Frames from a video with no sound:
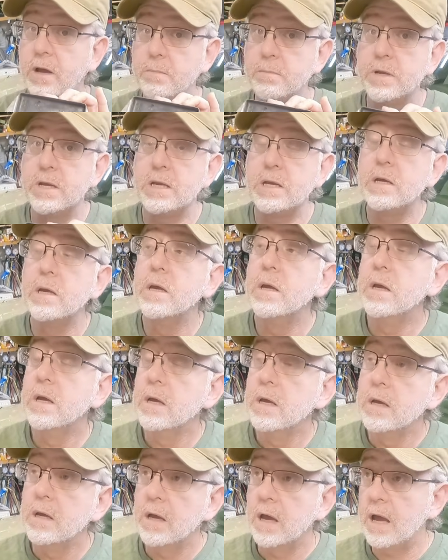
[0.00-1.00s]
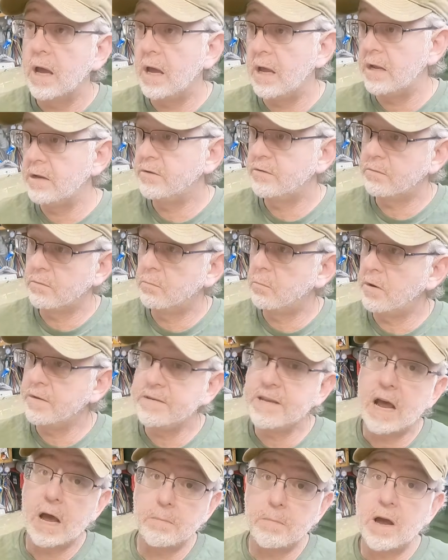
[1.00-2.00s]
on me and went
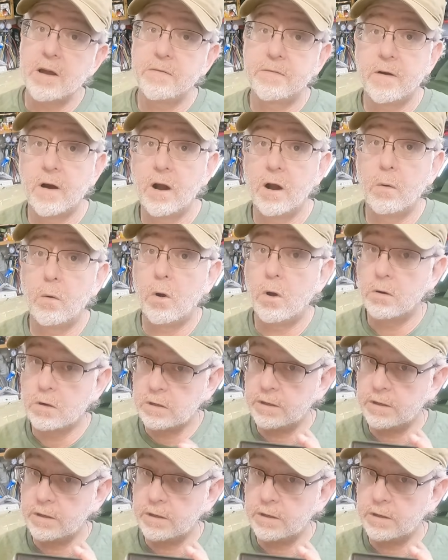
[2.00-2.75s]
down my firewall.